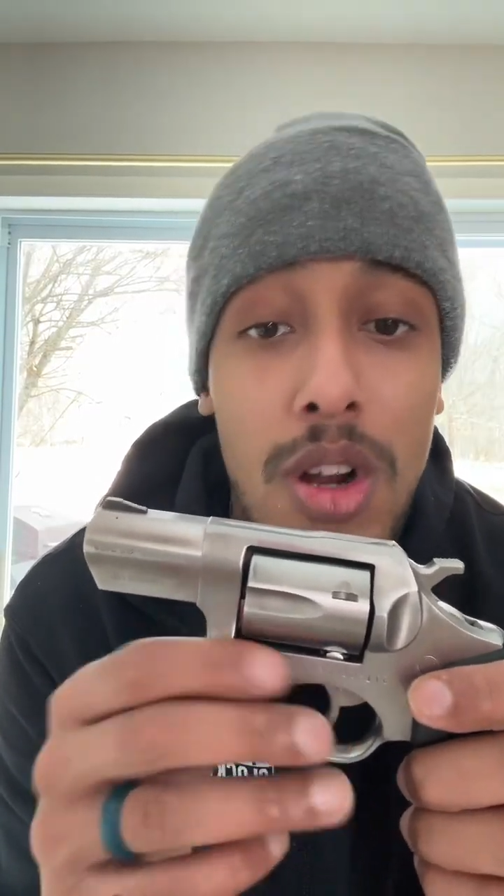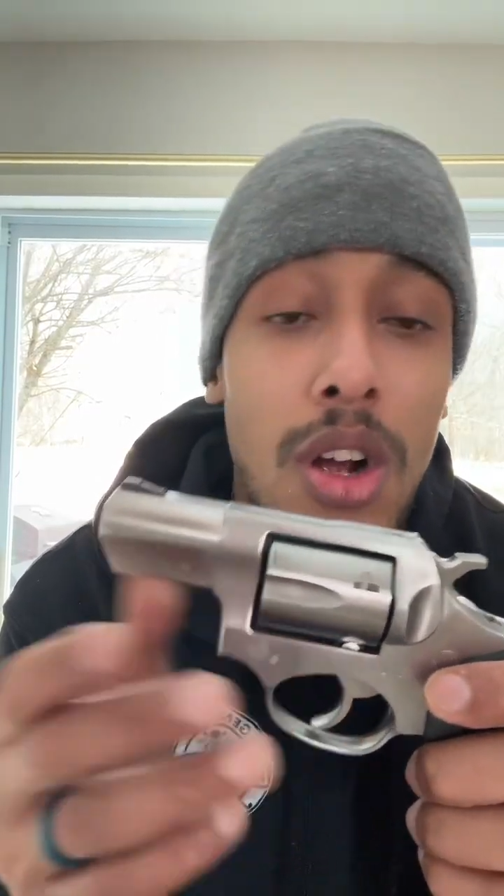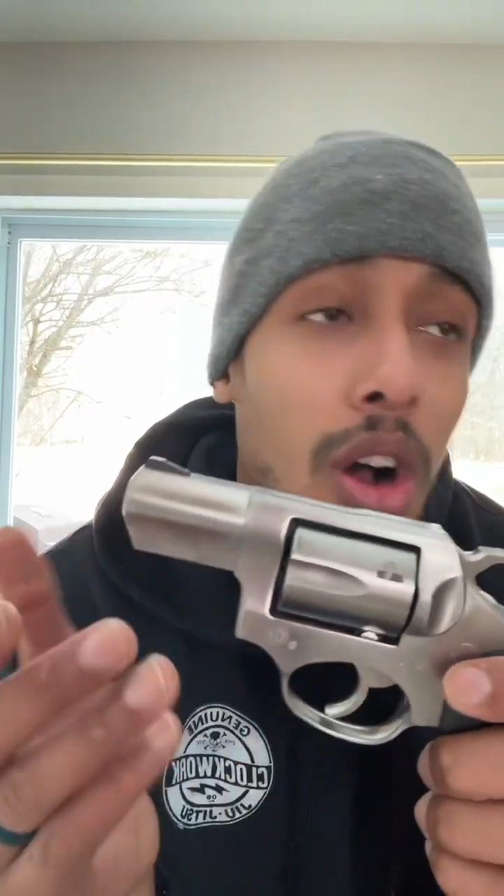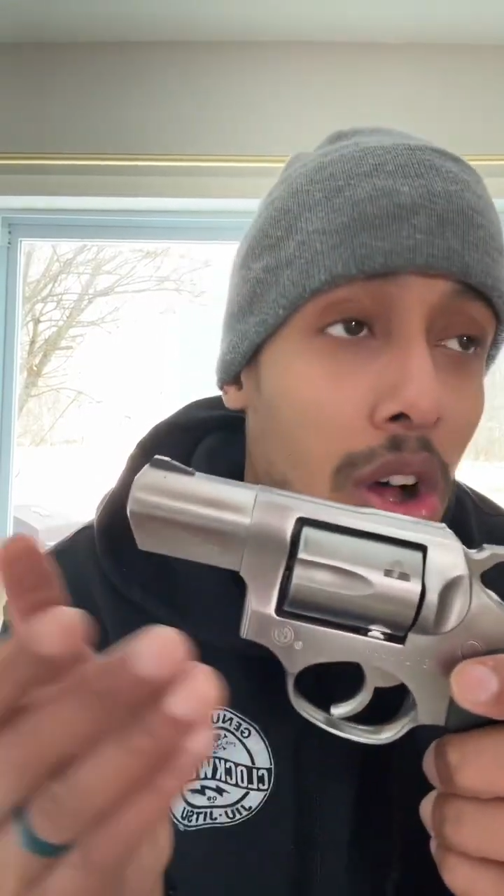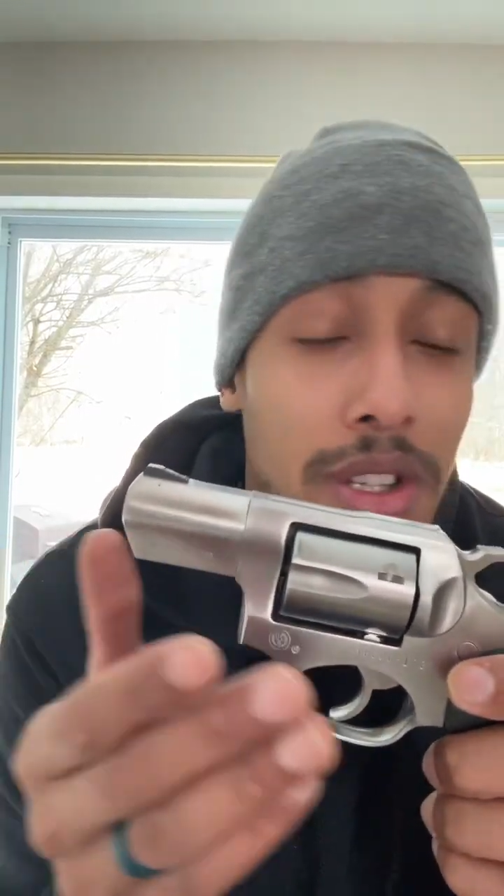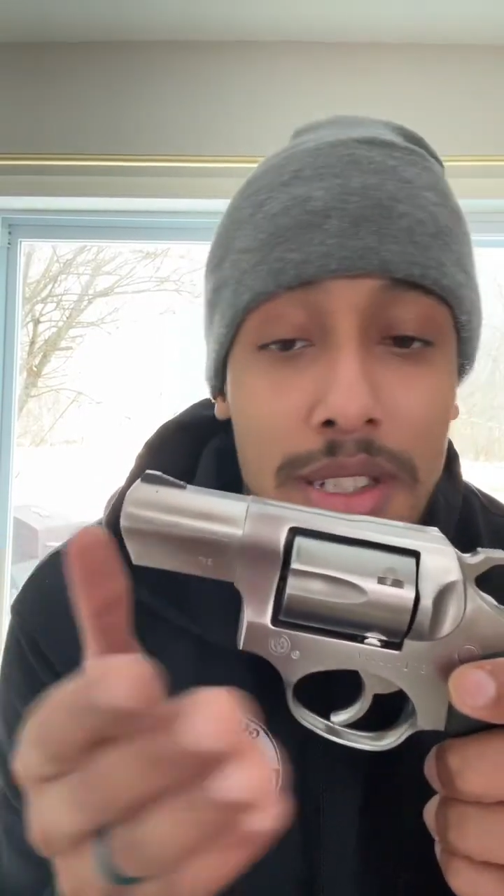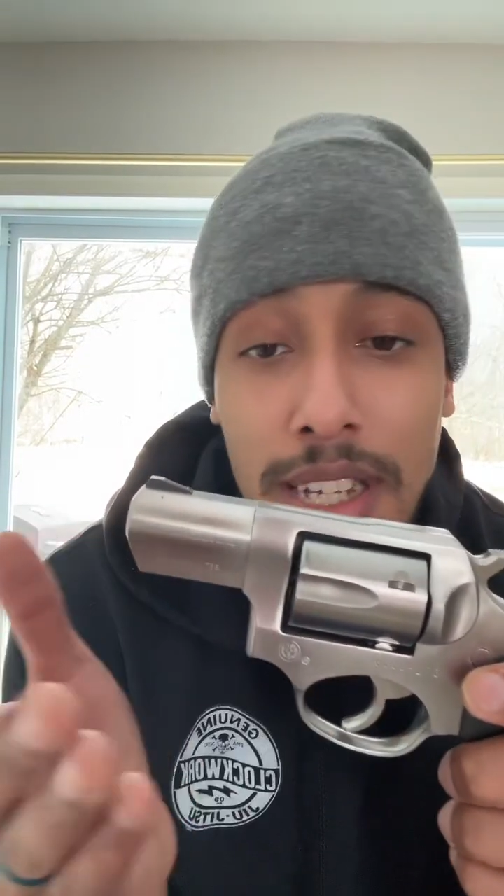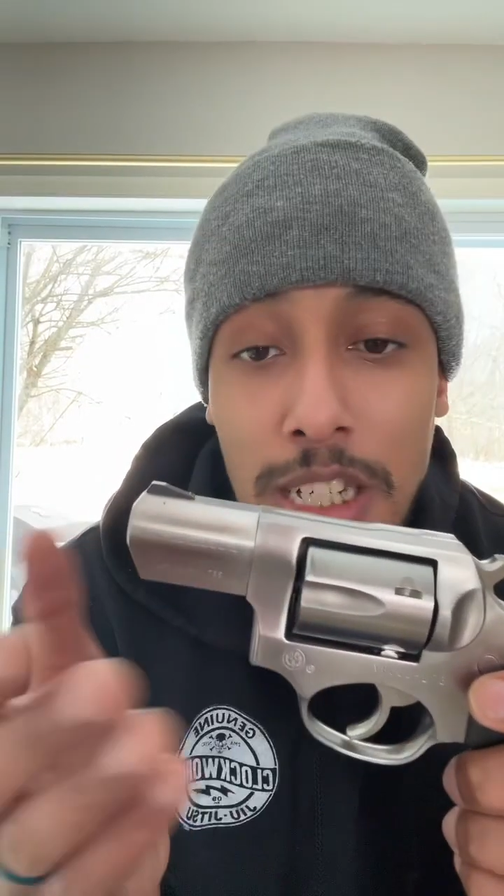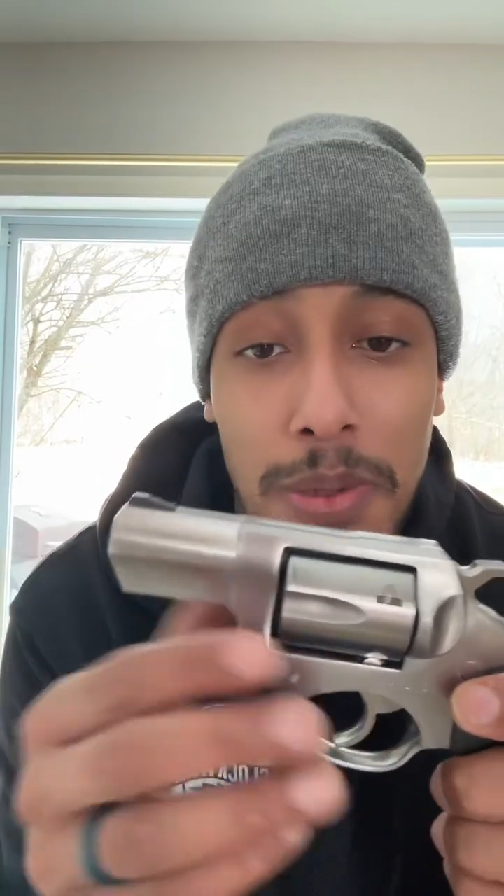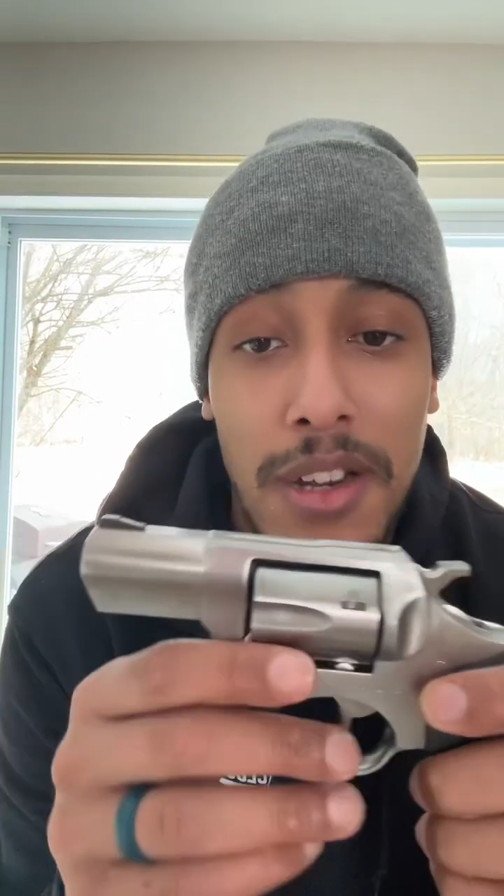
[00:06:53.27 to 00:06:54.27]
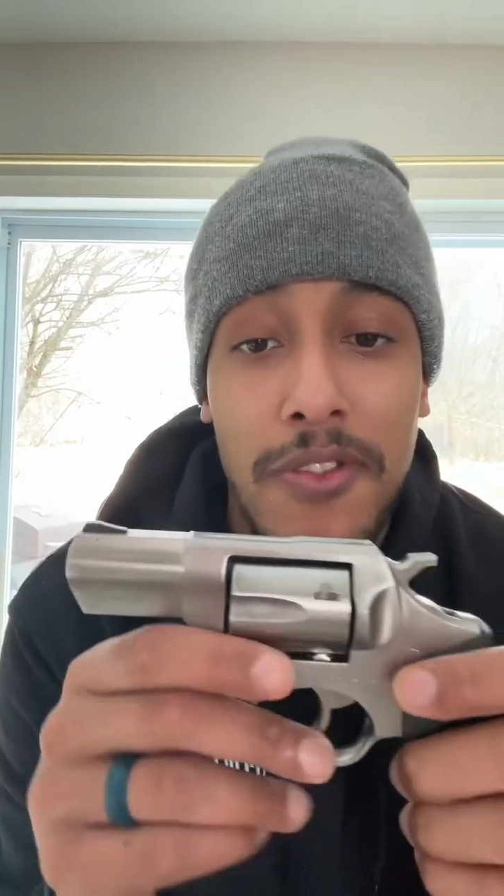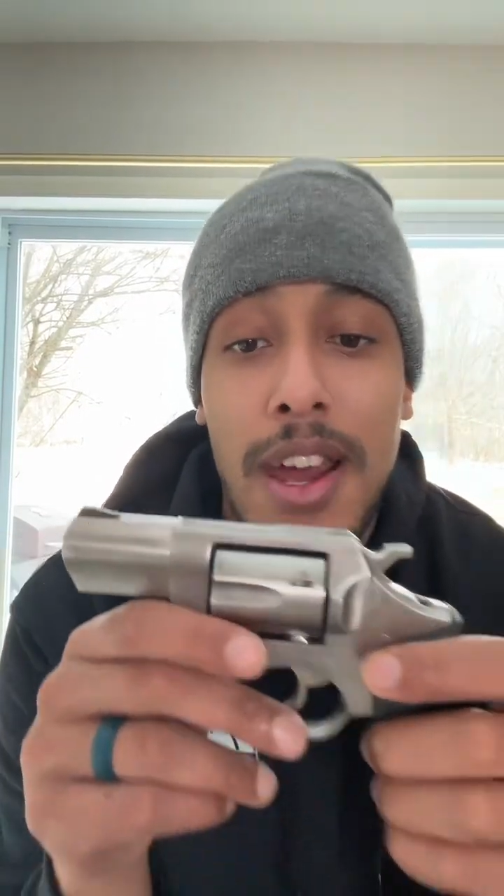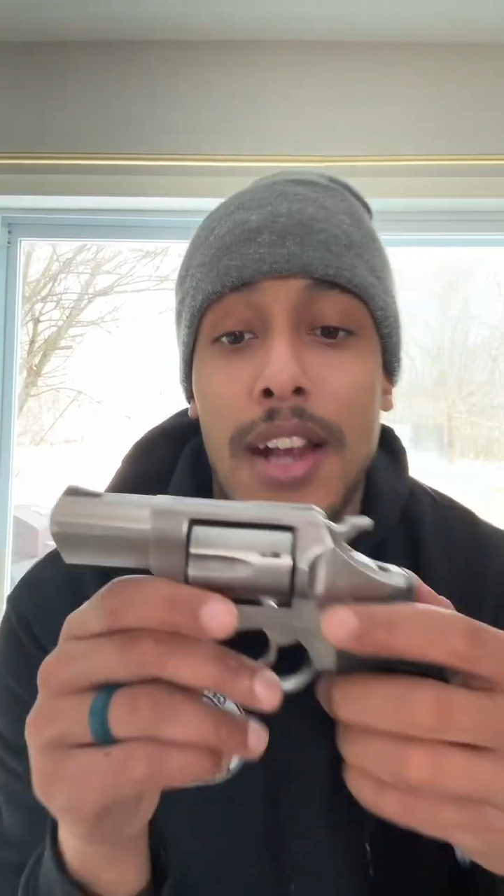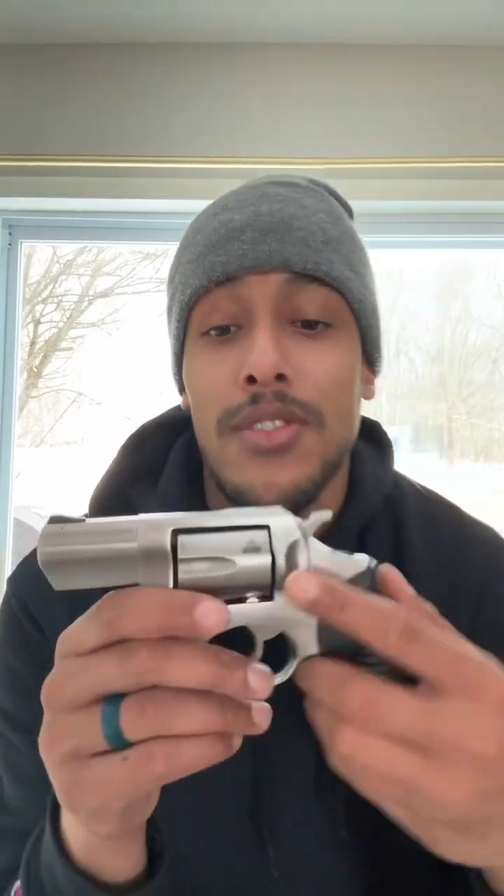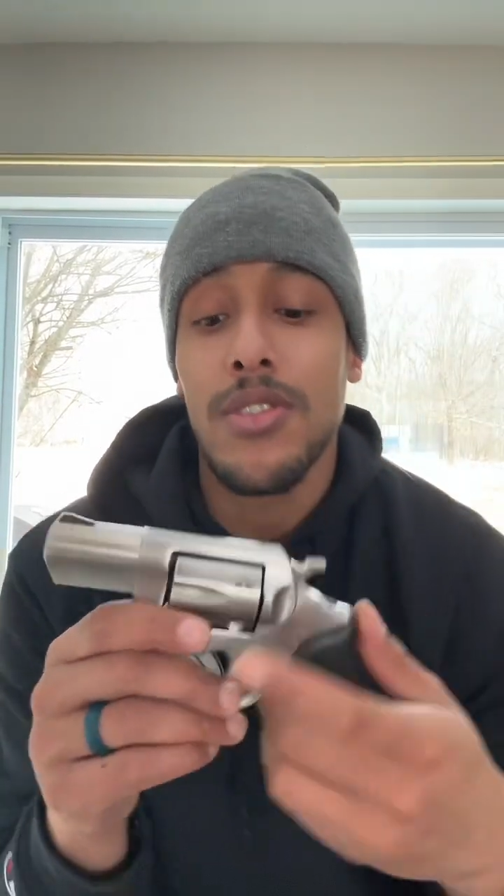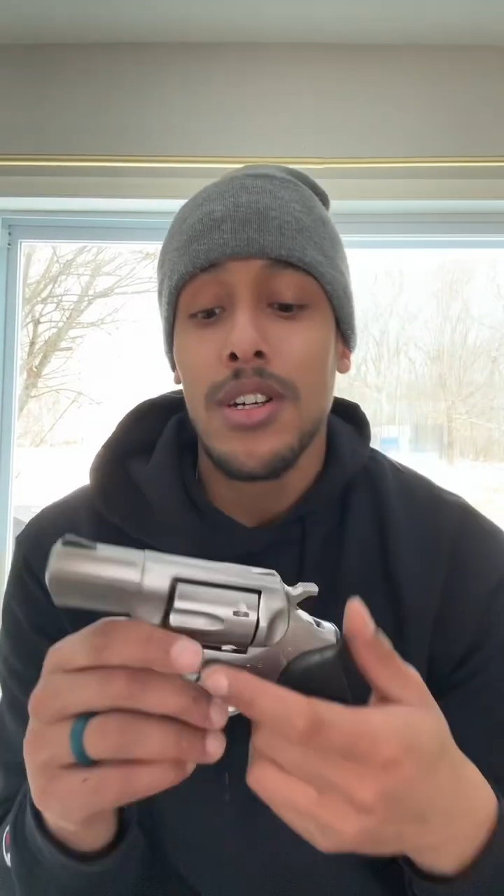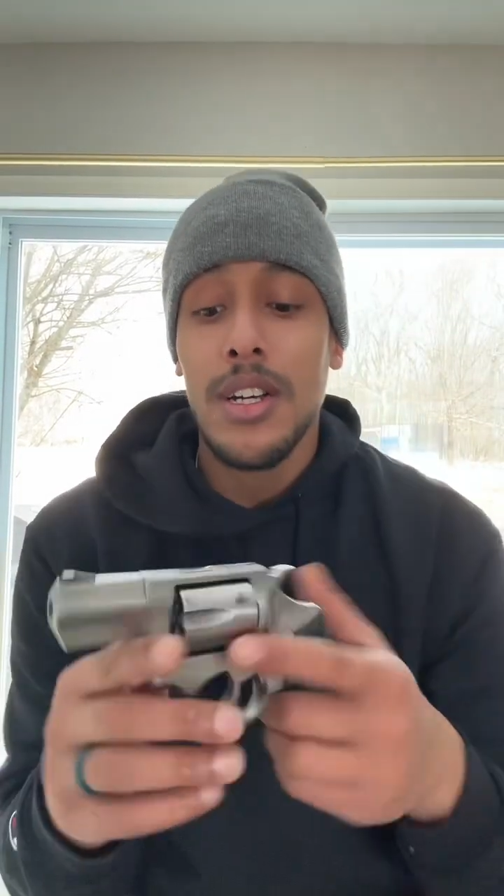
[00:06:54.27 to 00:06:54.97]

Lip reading: all these things play a factor